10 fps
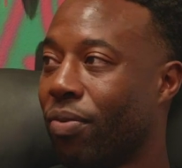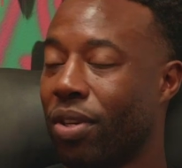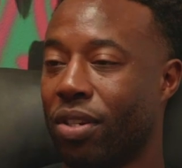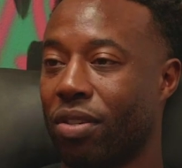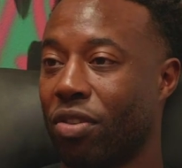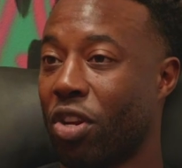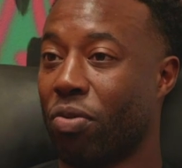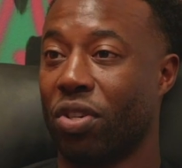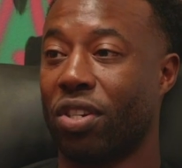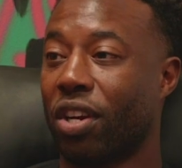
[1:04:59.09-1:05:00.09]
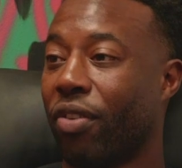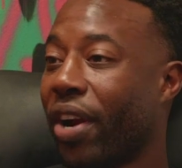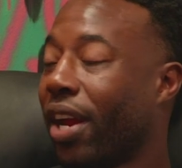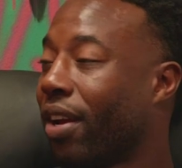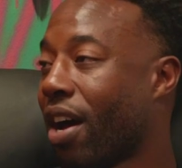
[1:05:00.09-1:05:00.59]
It was just a
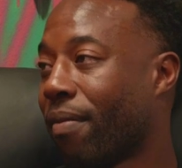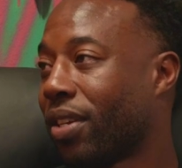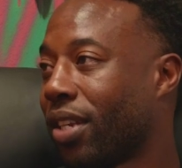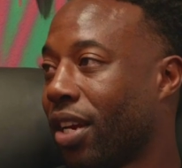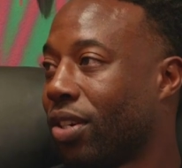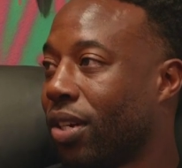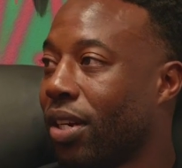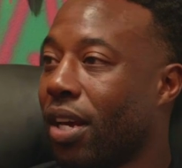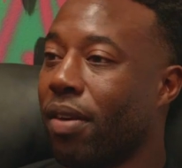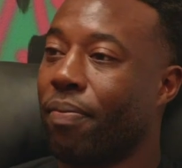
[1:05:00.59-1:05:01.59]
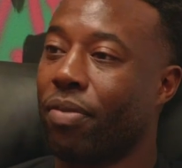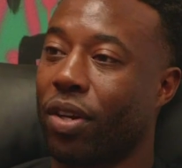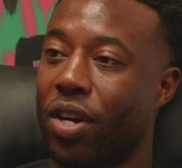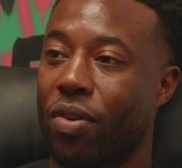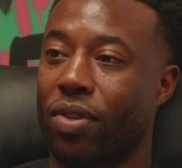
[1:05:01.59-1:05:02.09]
great conversation,
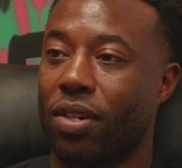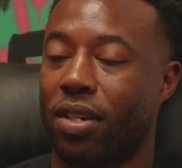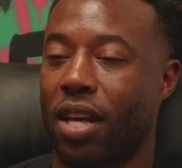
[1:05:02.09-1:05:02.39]
and the coaching